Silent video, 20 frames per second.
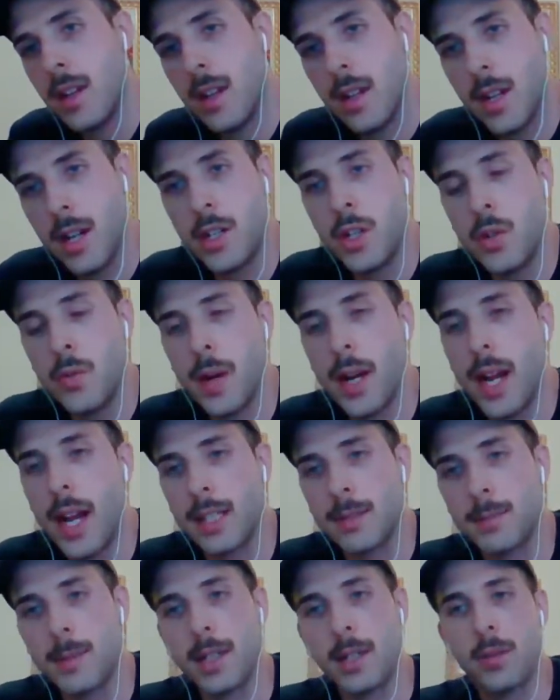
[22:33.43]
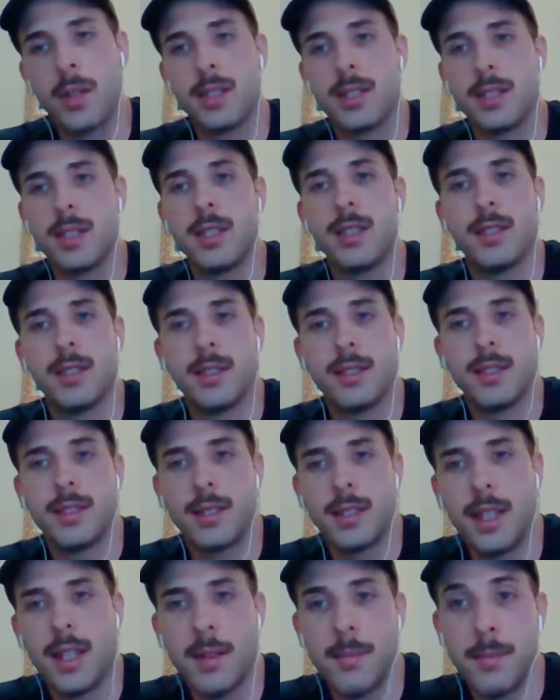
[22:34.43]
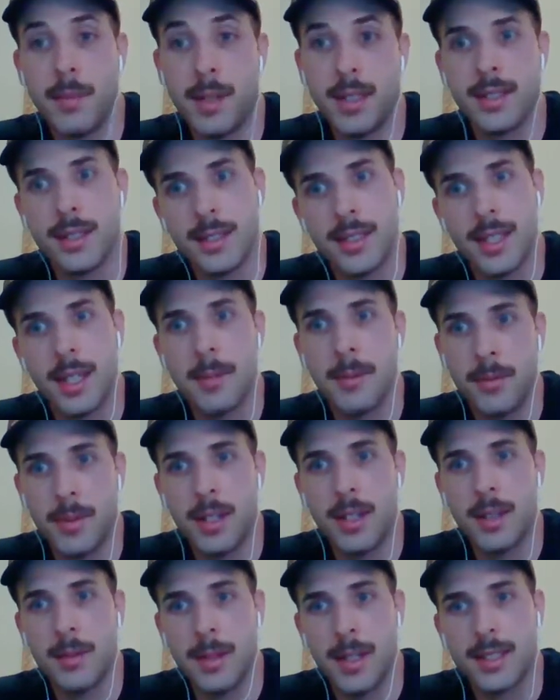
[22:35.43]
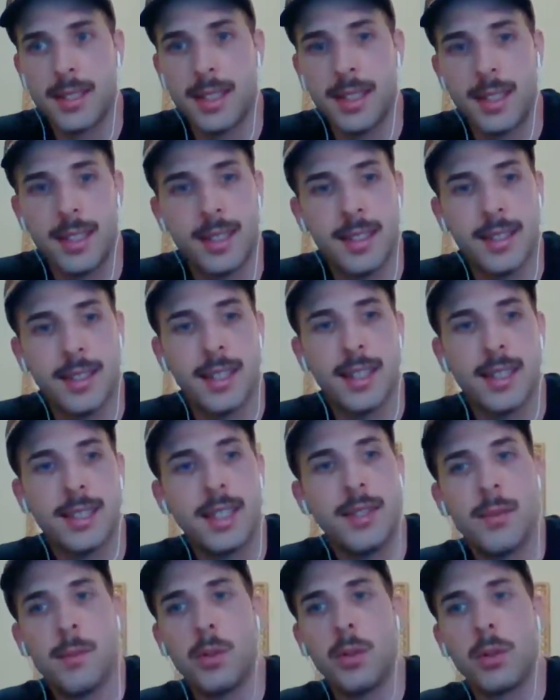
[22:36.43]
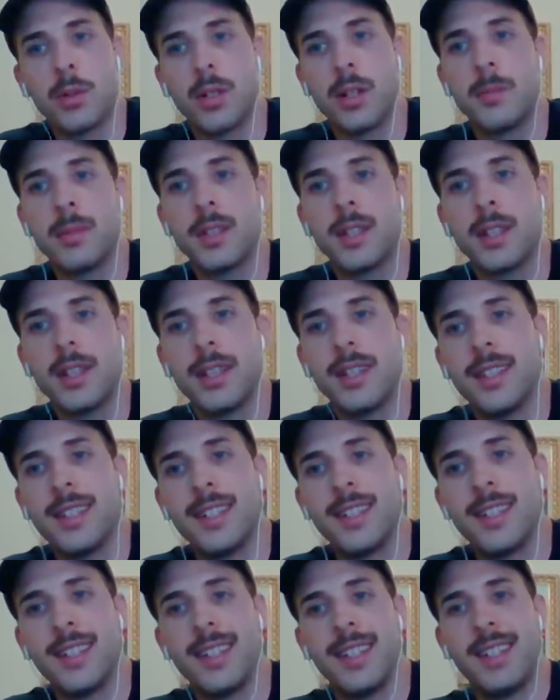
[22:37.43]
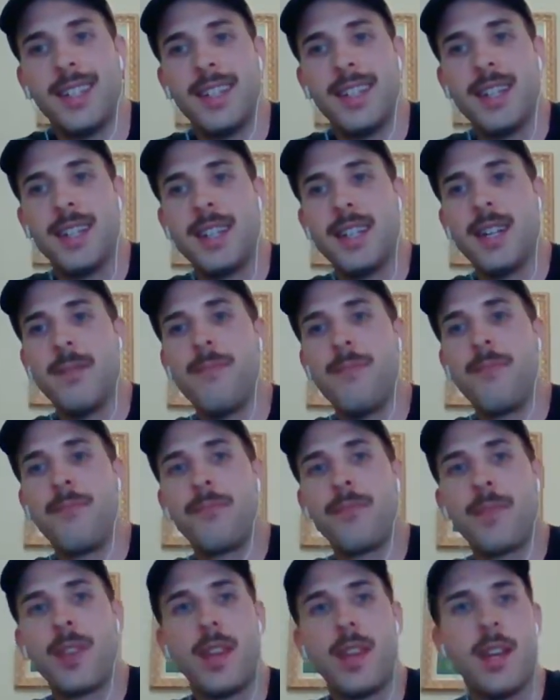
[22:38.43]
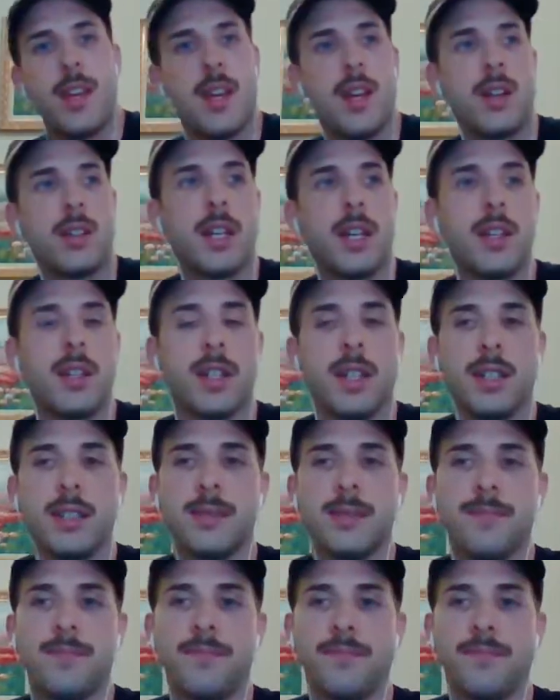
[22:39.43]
A new way to ask my question. Yeah, that means the same as what I'm asking. That's even more complicated. Yeah. Okay, you guys.